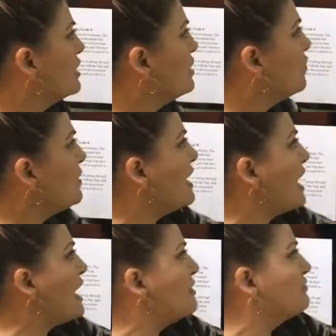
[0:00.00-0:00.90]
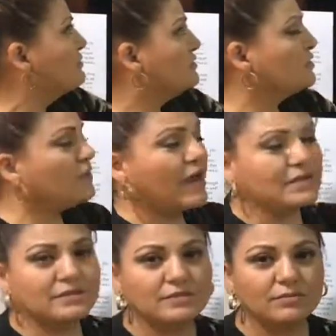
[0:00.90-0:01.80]
Here we have the
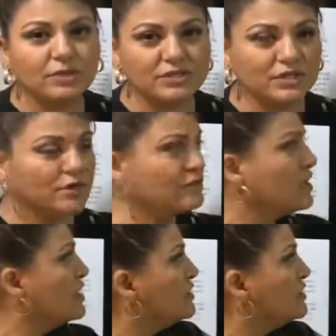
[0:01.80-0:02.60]
grass, boys and girls.